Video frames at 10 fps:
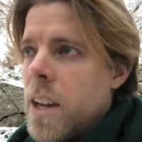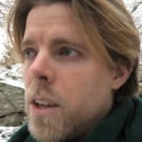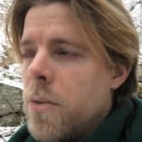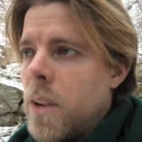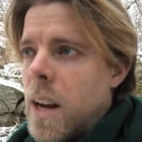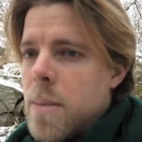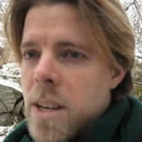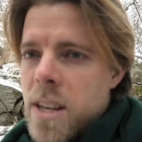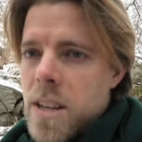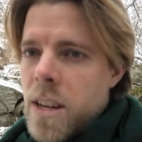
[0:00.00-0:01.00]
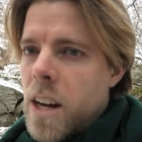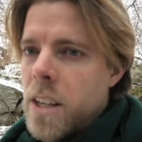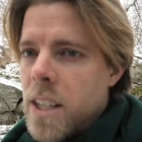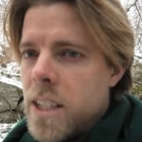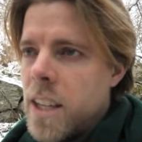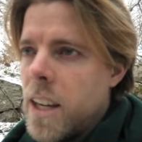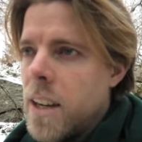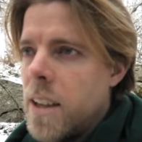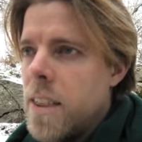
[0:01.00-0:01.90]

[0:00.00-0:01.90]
you feel a bit uneasy,